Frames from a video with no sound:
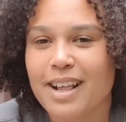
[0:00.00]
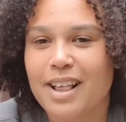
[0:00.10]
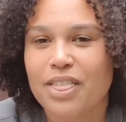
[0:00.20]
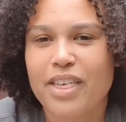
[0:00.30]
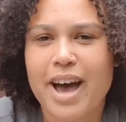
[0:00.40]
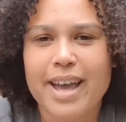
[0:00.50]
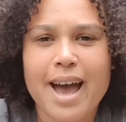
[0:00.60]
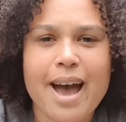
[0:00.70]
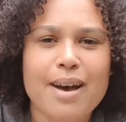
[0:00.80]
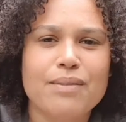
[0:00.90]
that I
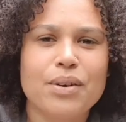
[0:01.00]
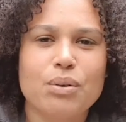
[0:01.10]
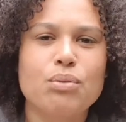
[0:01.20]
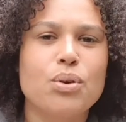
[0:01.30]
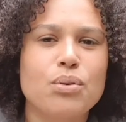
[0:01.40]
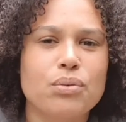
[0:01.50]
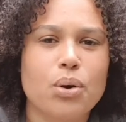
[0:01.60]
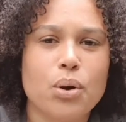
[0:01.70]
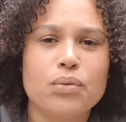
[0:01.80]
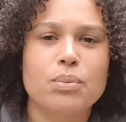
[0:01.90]
have a roof
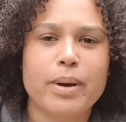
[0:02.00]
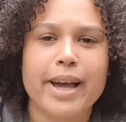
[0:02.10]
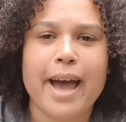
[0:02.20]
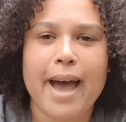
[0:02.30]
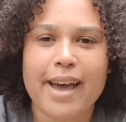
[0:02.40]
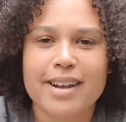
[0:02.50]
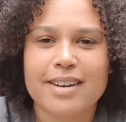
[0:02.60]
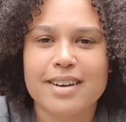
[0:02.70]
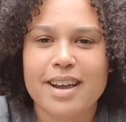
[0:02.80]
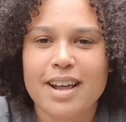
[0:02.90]
over my head,
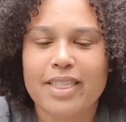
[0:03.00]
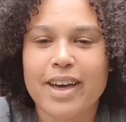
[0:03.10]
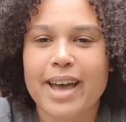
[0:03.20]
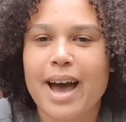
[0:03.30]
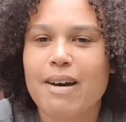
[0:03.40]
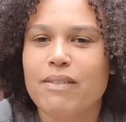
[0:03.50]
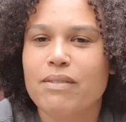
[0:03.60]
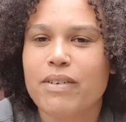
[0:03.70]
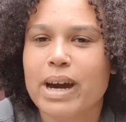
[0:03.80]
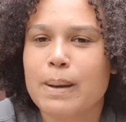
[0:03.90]
that I have a
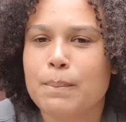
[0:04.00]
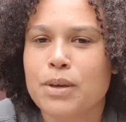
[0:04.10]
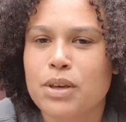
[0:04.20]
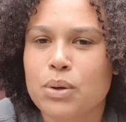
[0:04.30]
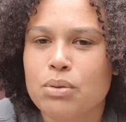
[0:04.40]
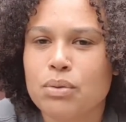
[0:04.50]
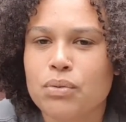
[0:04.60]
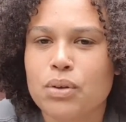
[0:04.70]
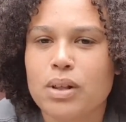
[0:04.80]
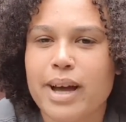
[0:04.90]
very
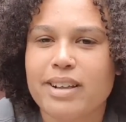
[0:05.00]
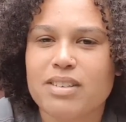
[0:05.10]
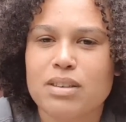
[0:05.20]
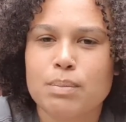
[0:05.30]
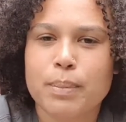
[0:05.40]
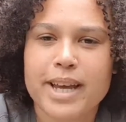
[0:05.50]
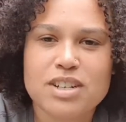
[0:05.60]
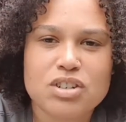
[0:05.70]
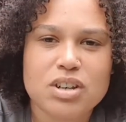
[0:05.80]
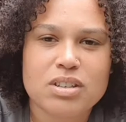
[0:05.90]
beautiful and
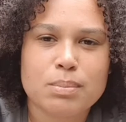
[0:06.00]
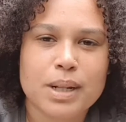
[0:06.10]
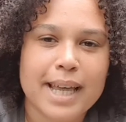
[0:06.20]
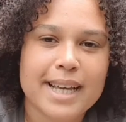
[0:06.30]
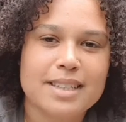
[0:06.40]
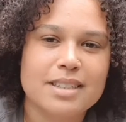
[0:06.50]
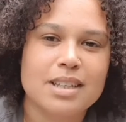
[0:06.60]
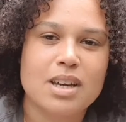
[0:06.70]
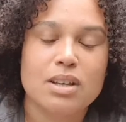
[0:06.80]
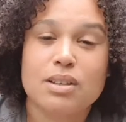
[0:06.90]
spacious place
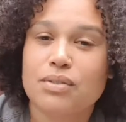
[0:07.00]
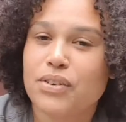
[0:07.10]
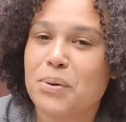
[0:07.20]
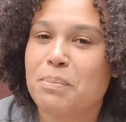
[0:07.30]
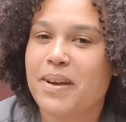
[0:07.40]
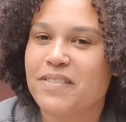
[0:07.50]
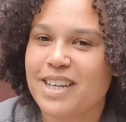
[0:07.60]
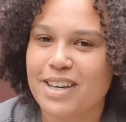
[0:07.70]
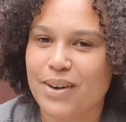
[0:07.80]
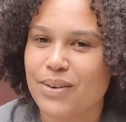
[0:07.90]
to film my
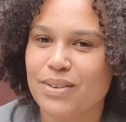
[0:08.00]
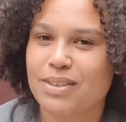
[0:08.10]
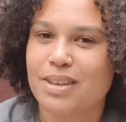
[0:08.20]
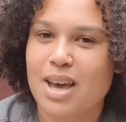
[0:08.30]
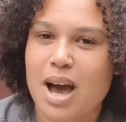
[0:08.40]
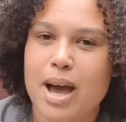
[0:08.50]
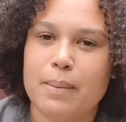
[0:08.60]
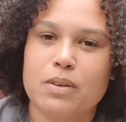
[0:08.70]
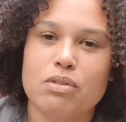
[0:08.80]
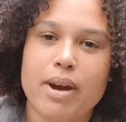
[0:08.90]
videos. I
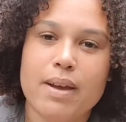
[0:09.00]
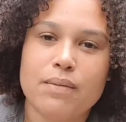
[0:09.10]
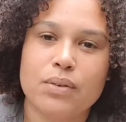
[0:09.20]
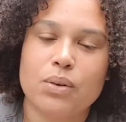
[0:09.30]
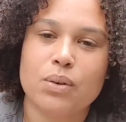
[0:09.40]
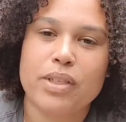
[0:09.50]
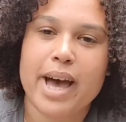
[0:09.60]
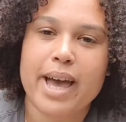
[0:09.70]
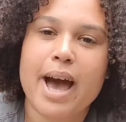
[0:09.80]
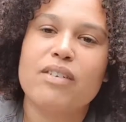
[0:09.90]
am grateful that
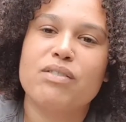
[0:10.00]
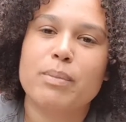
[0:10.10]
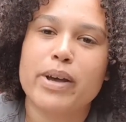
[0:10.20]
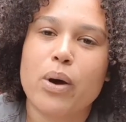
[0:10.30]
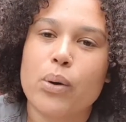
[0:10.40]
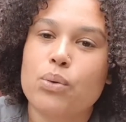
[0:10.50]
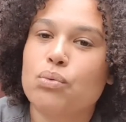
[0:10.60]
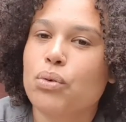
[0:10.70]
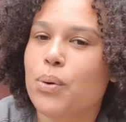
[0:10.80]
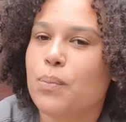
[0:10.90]
I have my own
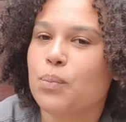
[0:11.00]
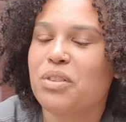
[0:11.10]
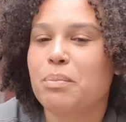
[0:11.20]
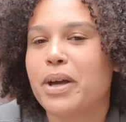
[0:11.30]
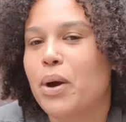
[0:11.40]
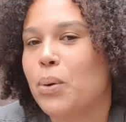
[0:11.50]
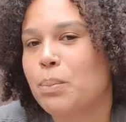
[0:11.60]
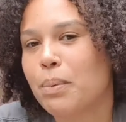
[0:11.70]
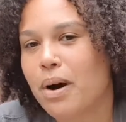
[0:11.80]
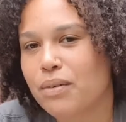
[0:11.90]
room with my own
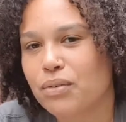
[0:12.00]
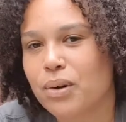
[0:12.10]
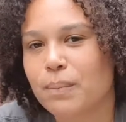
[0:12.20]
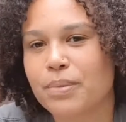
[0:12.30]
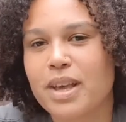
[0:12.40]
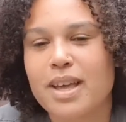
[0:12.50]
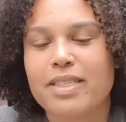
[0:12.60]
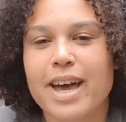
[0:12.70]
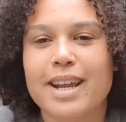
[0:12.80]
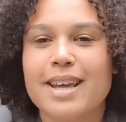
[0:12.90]
bathroom
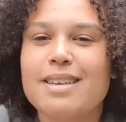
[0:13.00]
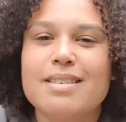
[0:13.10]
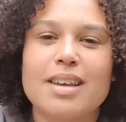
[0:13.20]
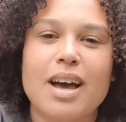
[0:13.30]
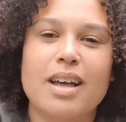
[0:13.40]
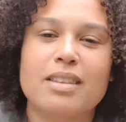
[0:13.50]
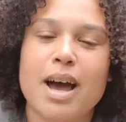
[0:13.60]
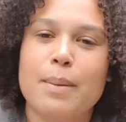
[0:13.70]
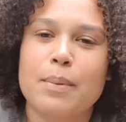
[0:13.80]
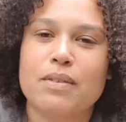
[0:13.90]
that is a
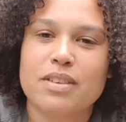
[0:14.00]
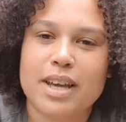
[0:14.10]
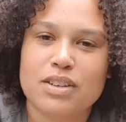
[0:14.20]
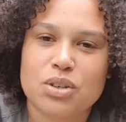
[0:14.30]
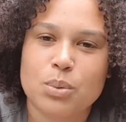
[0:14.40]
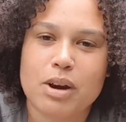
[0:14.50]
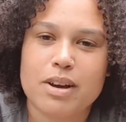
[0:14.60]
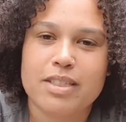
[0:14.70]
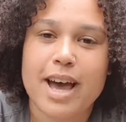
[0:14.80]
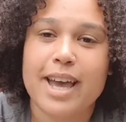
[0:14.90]
type of sanctuary
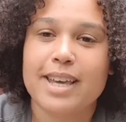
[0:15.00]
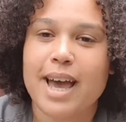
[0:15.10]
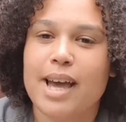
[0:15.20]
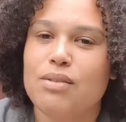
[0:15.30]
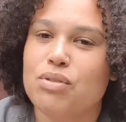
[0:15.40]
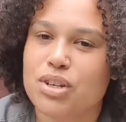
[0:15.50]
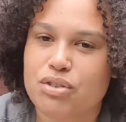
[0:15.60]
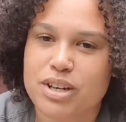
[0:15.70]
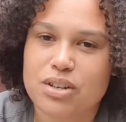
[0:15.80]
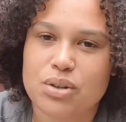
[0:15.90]
that I can
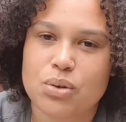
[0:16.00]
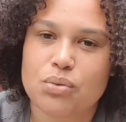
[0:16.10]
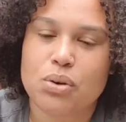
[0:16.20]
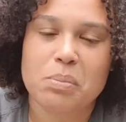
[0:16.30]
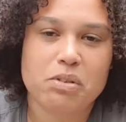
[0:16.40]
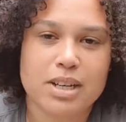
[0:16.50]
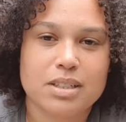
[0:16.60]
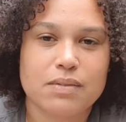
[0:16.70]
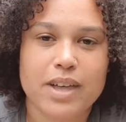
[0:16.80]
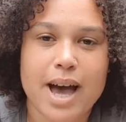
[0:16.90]
retreat to from the
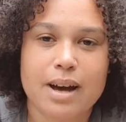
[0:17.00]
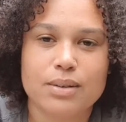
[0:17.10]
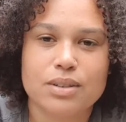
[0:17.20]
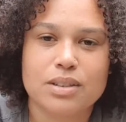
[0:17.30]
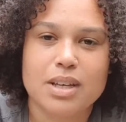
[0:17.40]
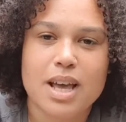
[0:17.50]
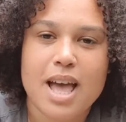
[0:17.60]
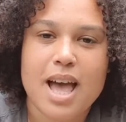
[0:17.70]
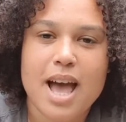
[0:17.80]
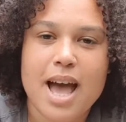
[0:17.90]
rest of the house.
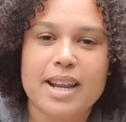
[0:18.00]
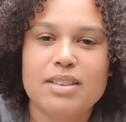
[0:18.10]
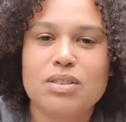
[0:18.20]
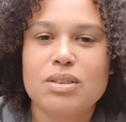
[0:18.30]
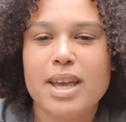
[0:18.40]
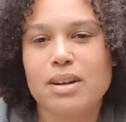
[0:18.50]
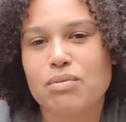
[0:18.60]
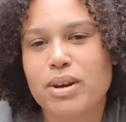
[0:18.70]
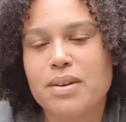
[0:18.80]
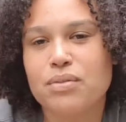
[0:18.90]
And in
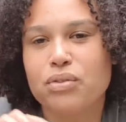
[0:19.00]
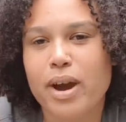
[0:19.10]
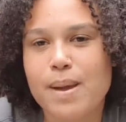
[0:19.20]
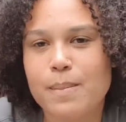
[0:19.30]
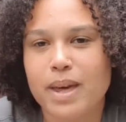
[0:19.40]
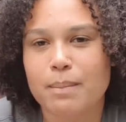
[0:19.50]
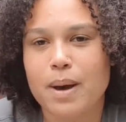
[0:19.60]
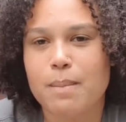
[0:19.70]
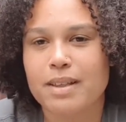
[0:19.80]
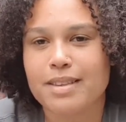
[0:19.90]
reframing
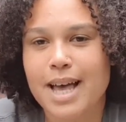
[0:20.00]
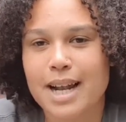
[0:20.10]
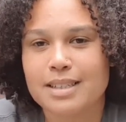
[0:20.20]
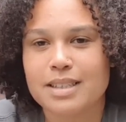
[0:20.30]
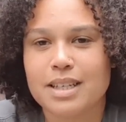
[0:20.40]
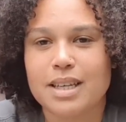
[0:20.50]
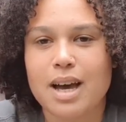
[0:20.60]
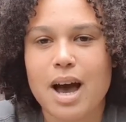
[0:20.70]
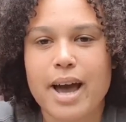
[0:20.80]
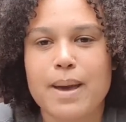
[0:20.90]
my mentality,
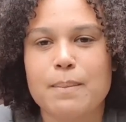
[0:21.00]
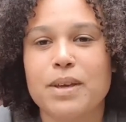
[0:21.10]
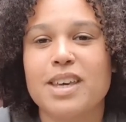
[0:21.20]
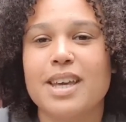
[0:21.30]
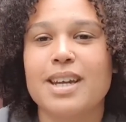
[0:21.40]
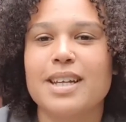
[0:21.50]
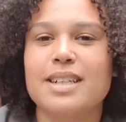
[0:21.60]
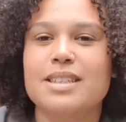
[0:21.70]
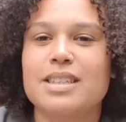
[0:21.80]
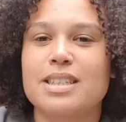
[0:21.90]
I am beginning to